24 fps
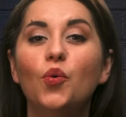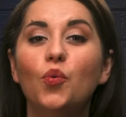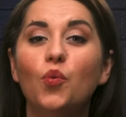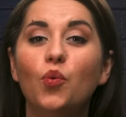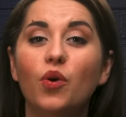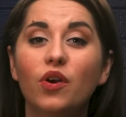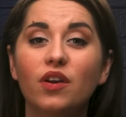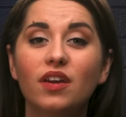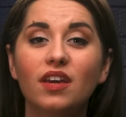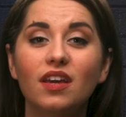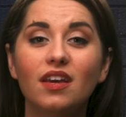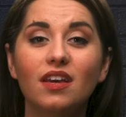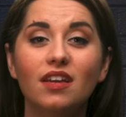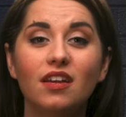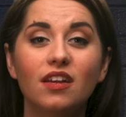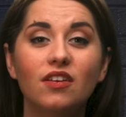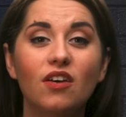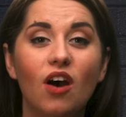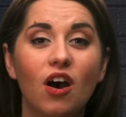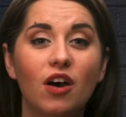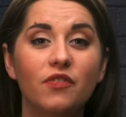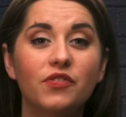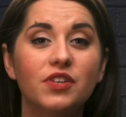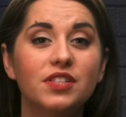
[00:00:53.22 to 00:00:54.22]
Working in an
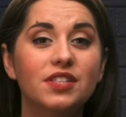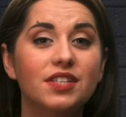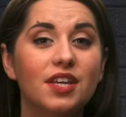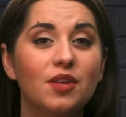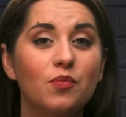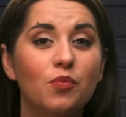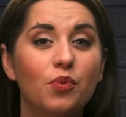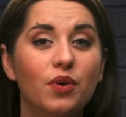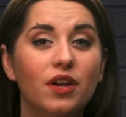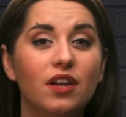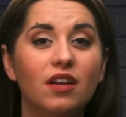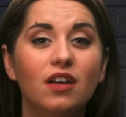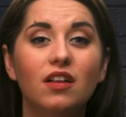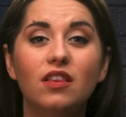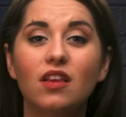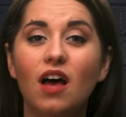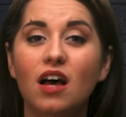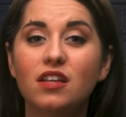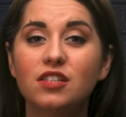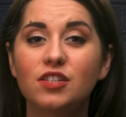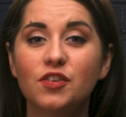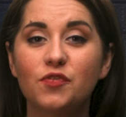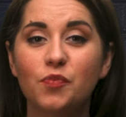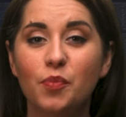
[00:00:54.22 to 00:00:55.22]
office can bring
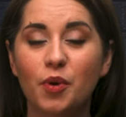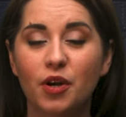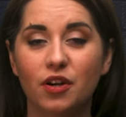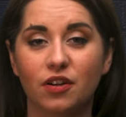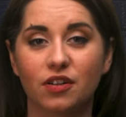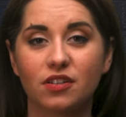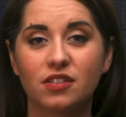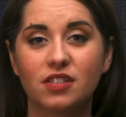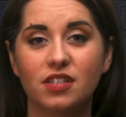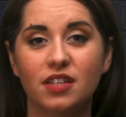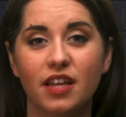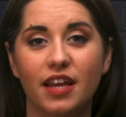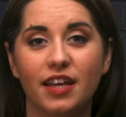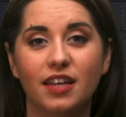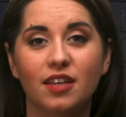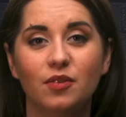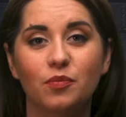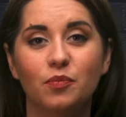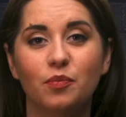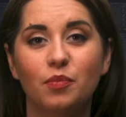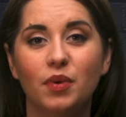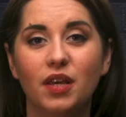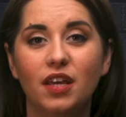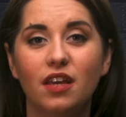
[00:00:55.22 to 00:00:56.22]
lots of perks, like
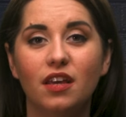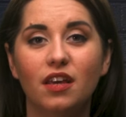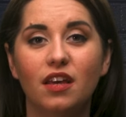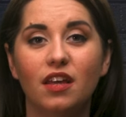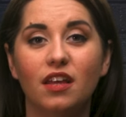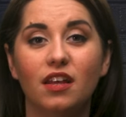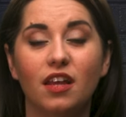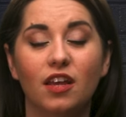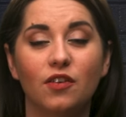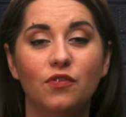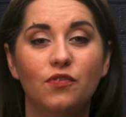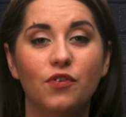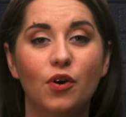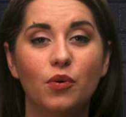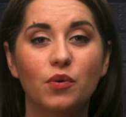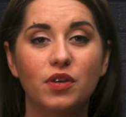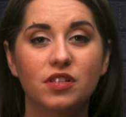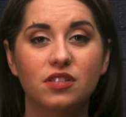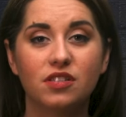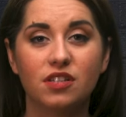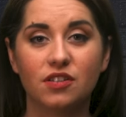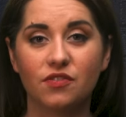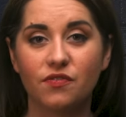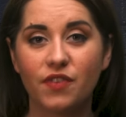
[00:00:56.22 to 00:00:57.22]
being in a
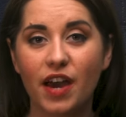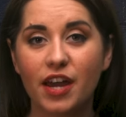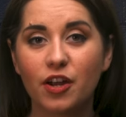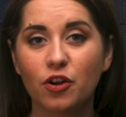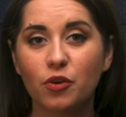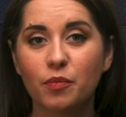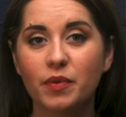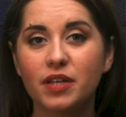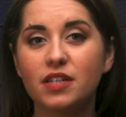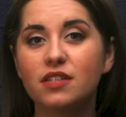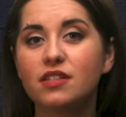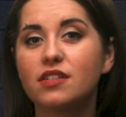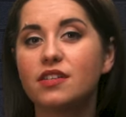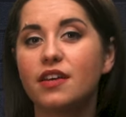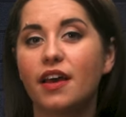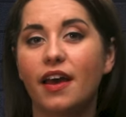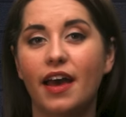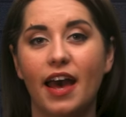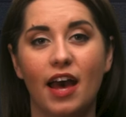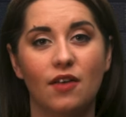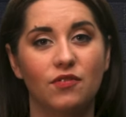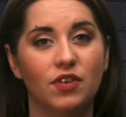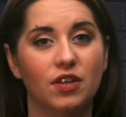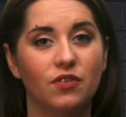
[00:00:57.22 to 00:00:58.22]
focused environment,
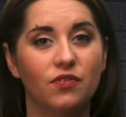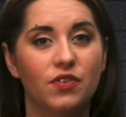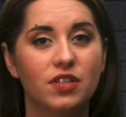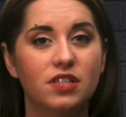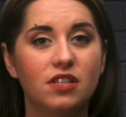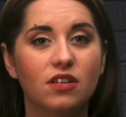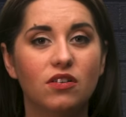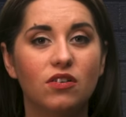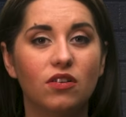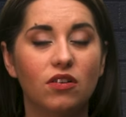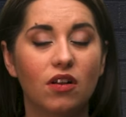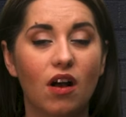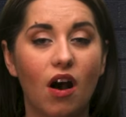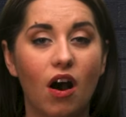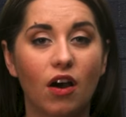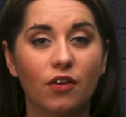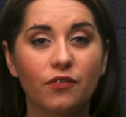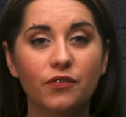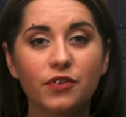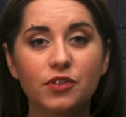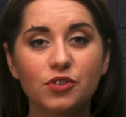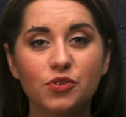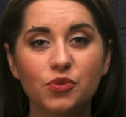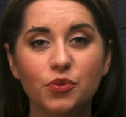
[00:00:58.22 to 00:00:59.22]
having physical
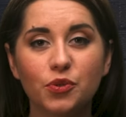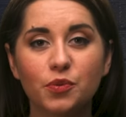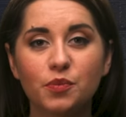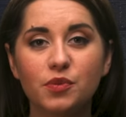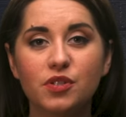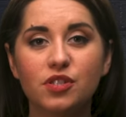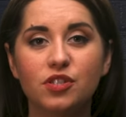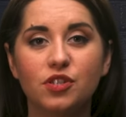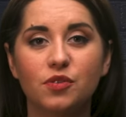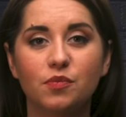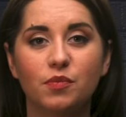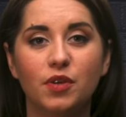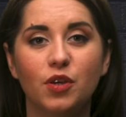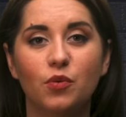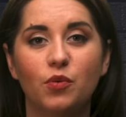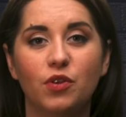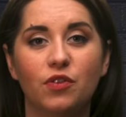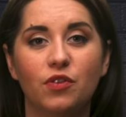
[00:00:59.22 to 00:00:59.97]
conference rooms to meet